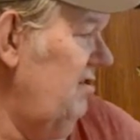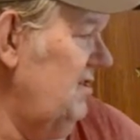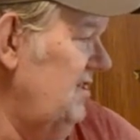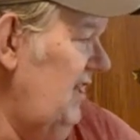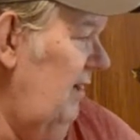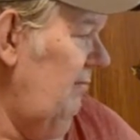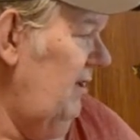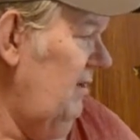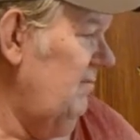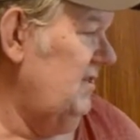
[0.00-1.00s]
the same
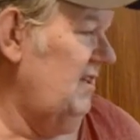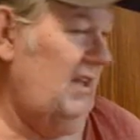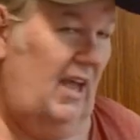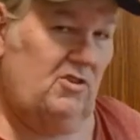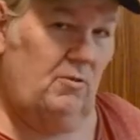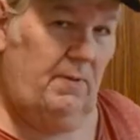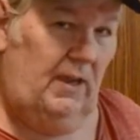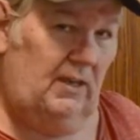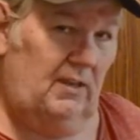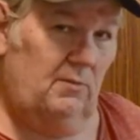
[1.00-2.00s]
limbs in the actual
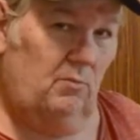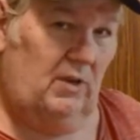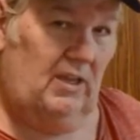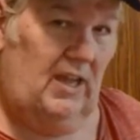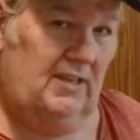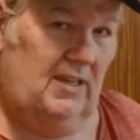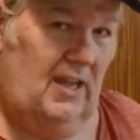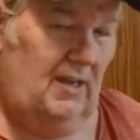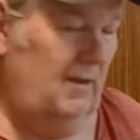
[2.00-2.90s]
painting when it got done.